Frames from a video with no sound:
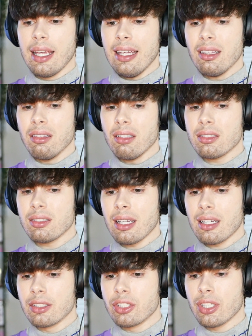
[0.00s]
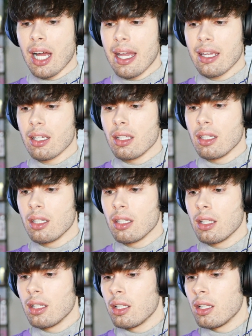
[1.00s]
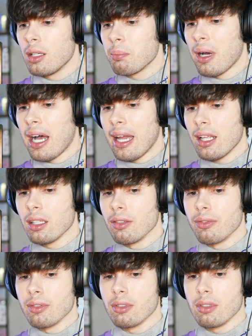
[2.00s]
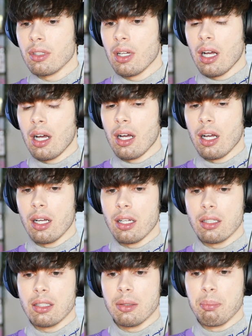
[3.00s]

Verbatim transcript: It looks like a giant pile of uh,